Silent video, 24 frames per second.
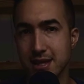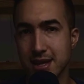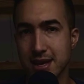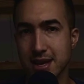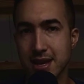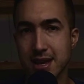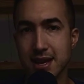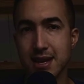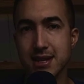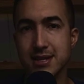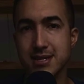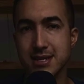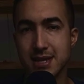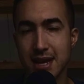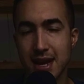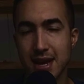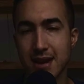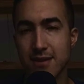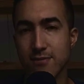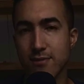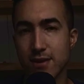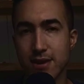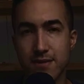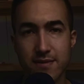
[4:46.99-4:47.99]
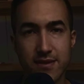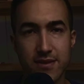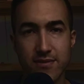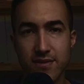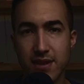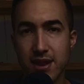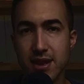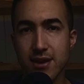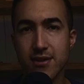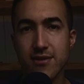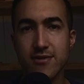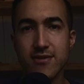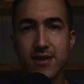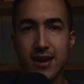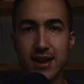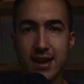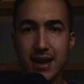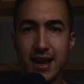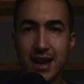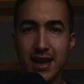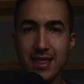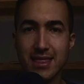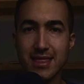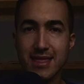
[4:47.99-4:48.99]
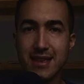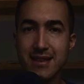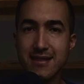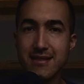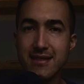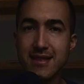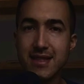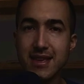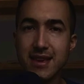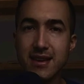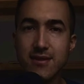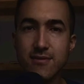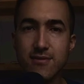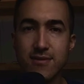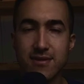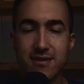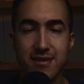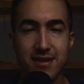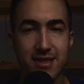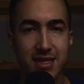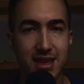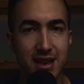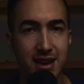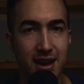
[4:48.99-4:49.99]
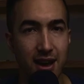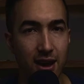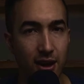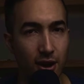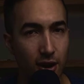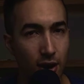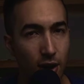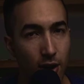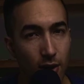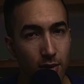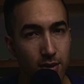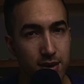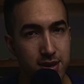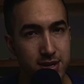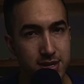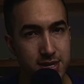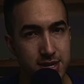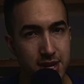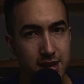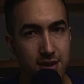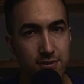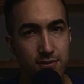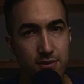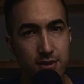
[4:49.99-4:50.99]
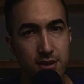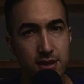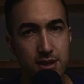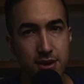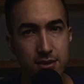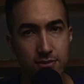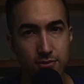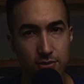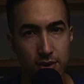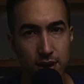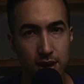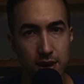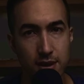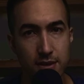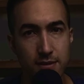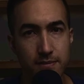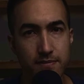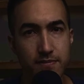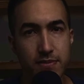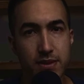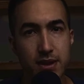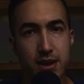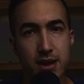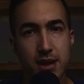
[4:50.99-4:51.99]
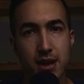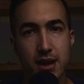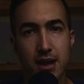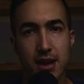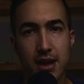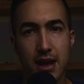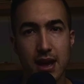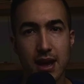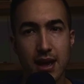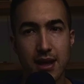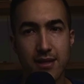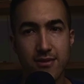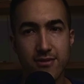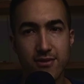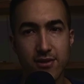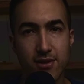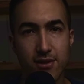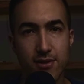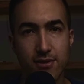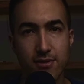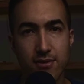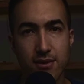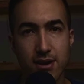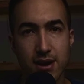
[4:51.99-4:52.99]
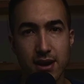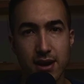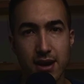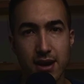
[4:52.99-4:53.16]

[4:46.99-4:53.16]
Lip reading: Like, he had said in one of his videos, like, hey, listening was the thing I always did really well. And so